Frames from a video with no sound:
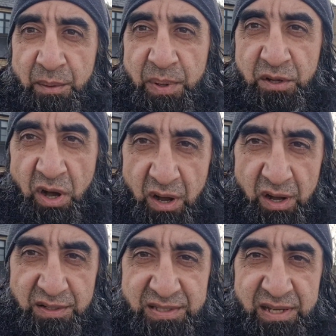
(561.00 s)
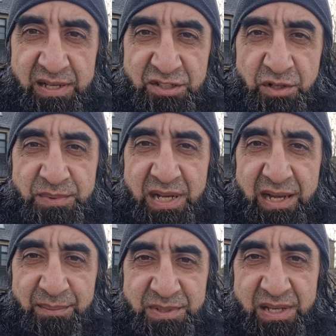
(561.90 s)
because
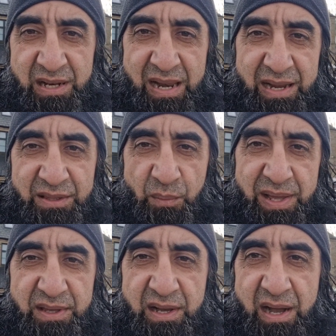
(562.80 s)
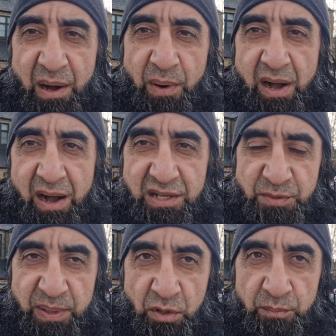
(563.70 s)
sometimes, like the weather, our hearts
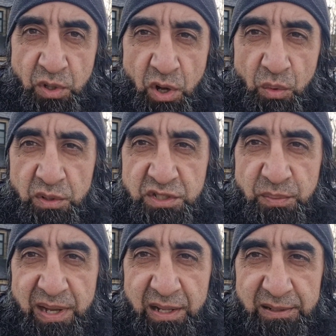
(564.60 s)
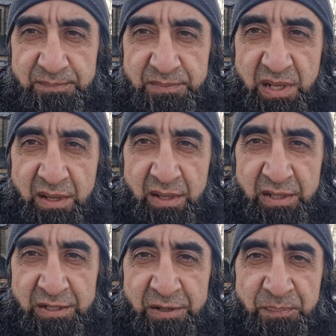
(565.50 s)
become cold as well.
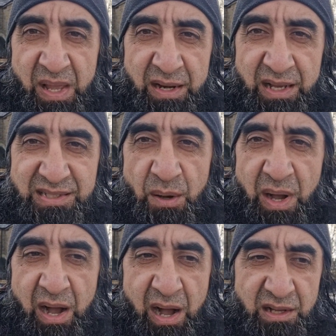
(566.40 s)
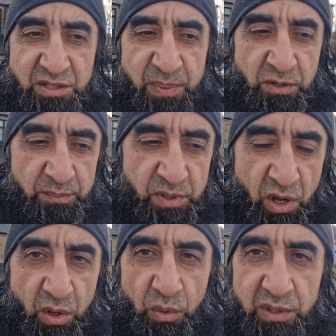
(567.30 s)
And as our hearts become
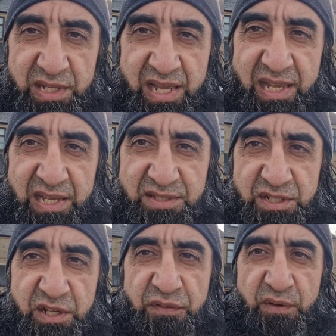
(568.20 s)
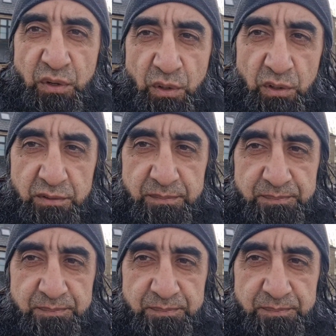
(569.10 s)
cold, it is difficult